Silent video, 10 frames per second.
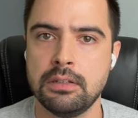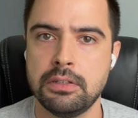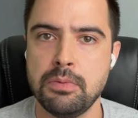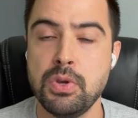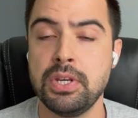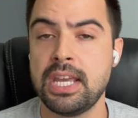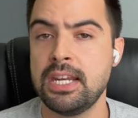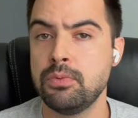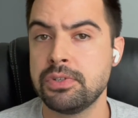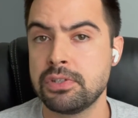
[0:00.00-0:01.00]

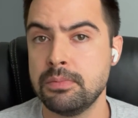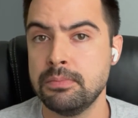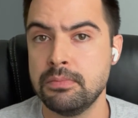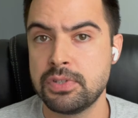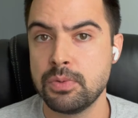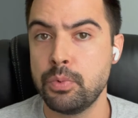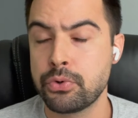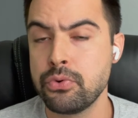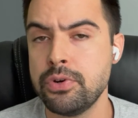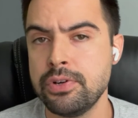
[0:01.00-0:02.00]
communicated with some
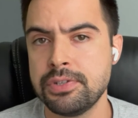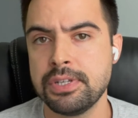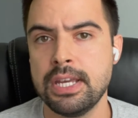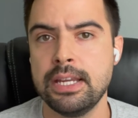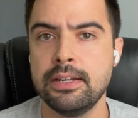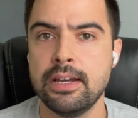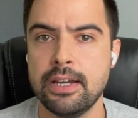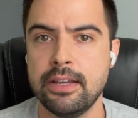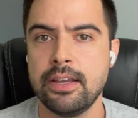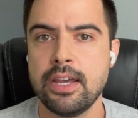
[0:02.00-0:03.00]
recruiters, and
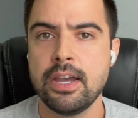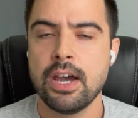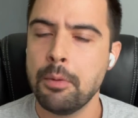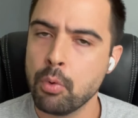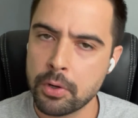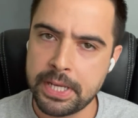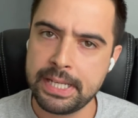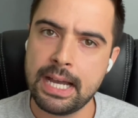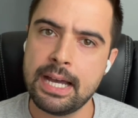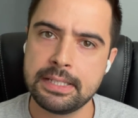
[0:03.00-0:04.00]
I'm
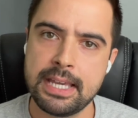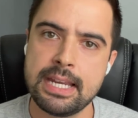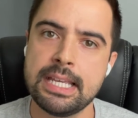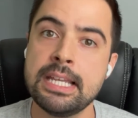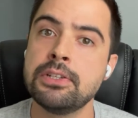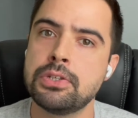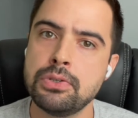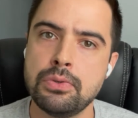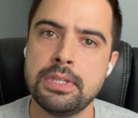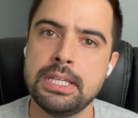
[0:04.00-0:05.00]
working on getting
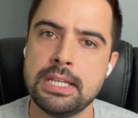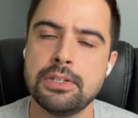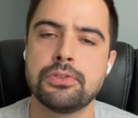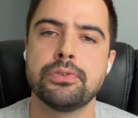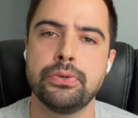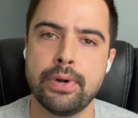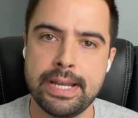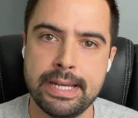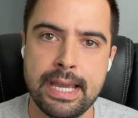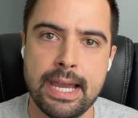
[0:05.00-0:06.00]
into the industry
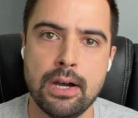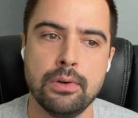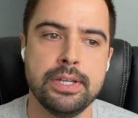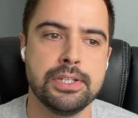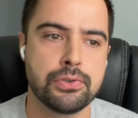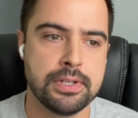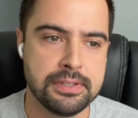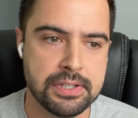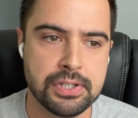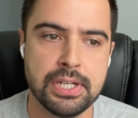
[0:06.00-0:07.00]
right now and
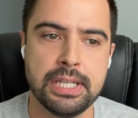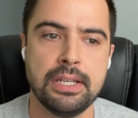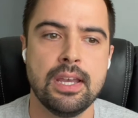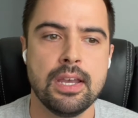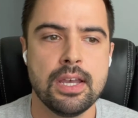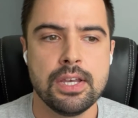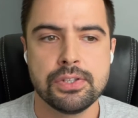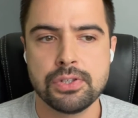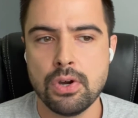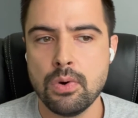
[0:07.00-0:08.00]
transitioning.
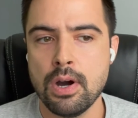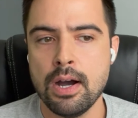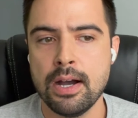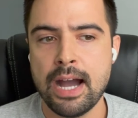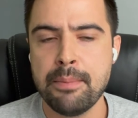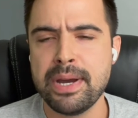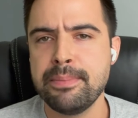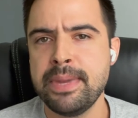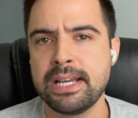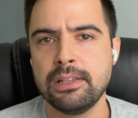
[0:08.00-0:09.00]
So I
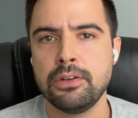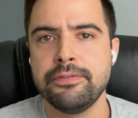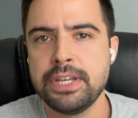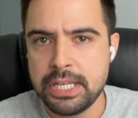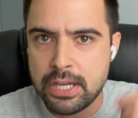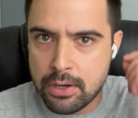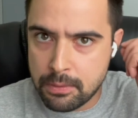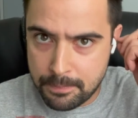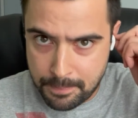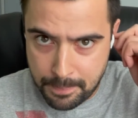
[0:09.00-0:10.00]
might make a little video